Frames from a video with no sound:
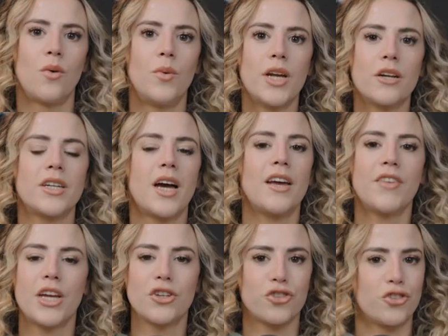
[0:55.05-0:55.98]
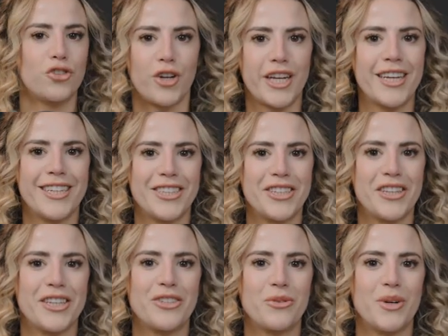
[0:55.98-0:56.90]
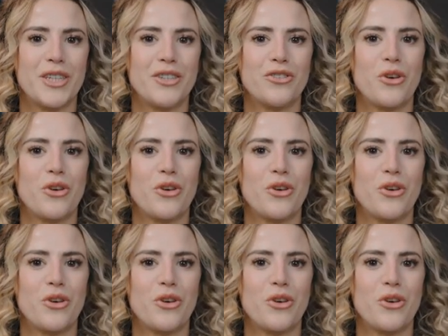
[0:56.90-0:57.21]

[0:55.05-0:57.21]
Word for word: We are diving straight into this one.